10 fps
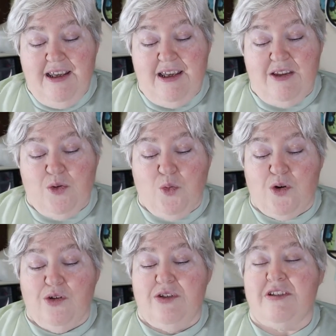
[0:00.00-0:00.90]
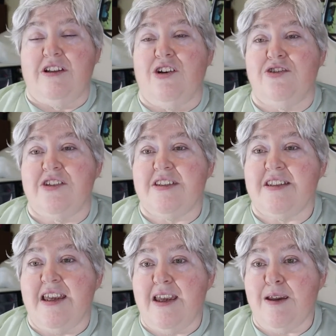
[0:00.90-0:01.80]
in the world's largest
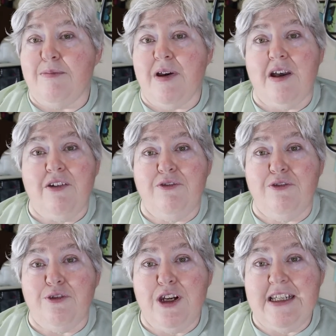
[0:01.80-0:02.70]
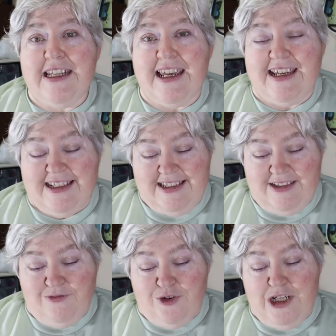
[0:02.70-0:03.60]
game of free dance,
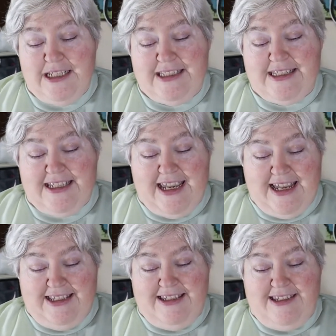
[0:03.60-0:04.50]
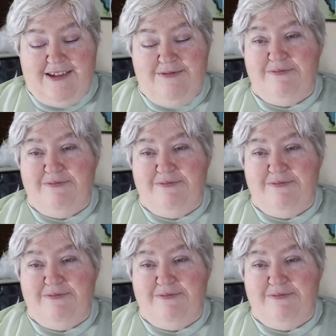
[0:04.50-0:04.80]
freeze dance.